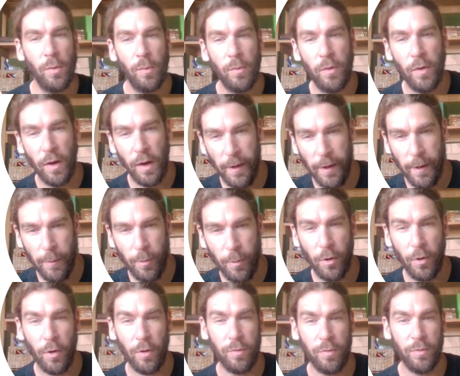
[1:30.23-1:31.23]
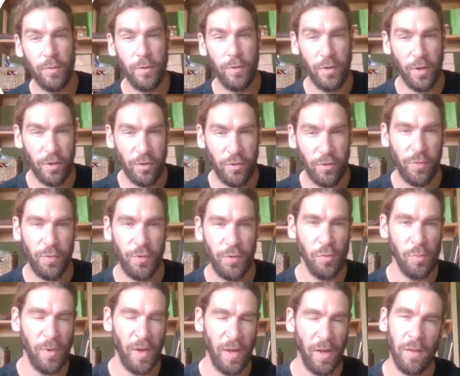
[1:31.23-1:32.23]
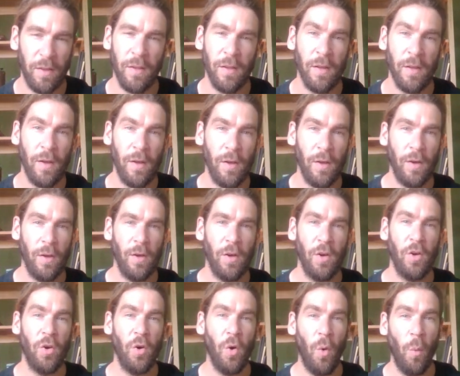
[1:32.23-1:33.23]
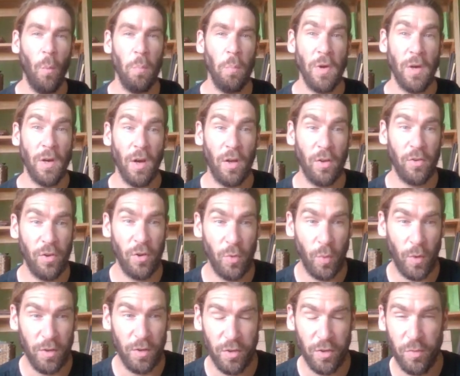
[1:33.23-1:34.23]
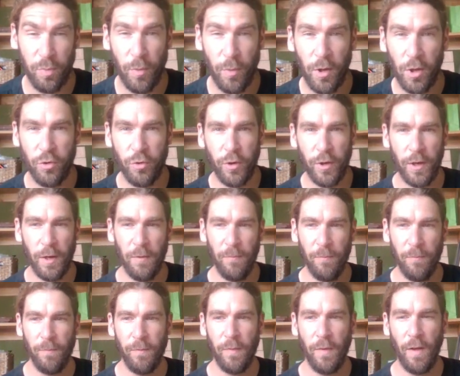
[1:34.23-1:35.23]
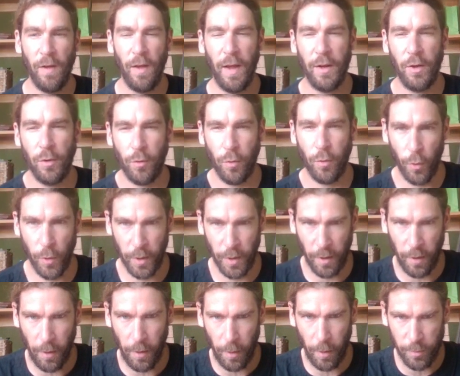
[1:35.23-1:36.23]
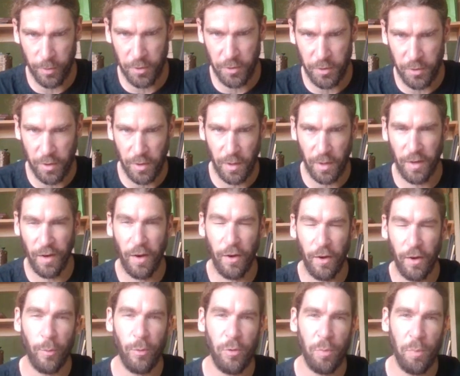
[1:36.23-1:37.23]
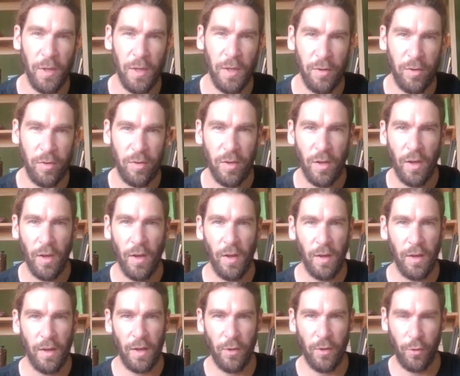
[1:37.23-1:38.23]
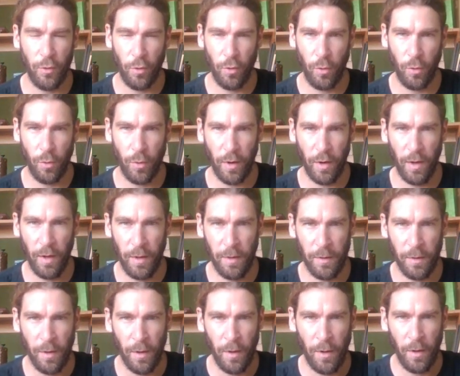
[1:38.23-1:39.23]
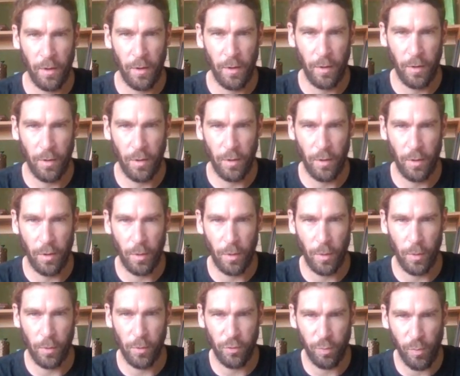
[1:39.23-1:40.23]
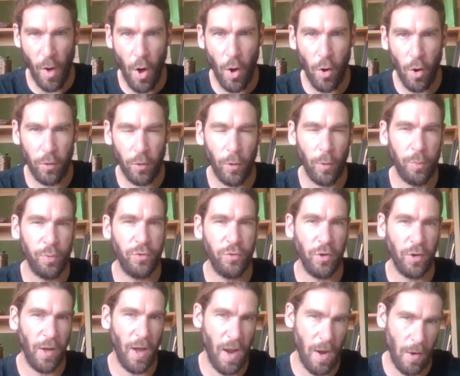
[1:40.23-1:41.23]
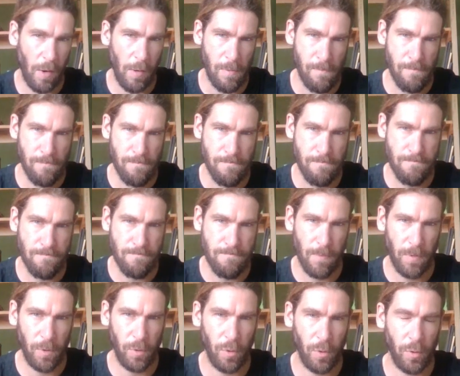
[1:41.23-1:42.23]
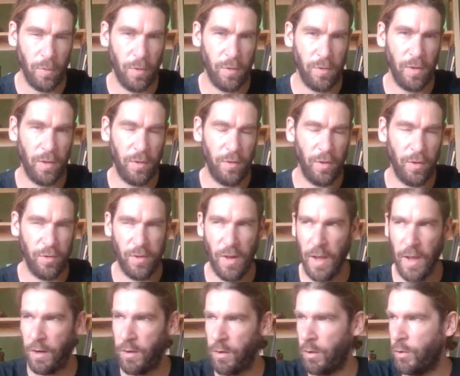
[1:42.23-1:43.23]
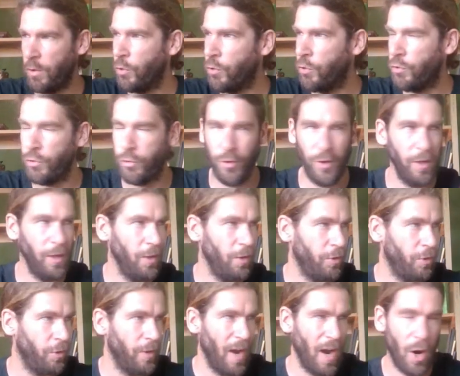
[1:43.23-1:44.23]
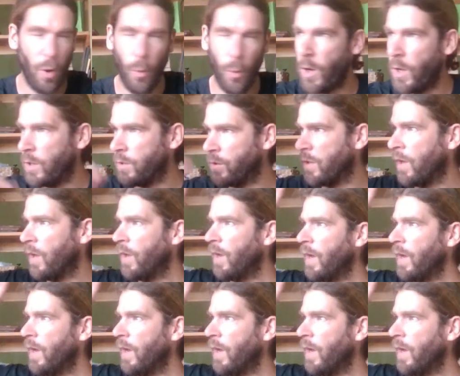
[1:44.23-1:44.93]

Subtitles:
the labor of just a few men because it was a small tree and it grew in clumps. And clumps means it grew in small groups together. So it was not just like loose trees, there one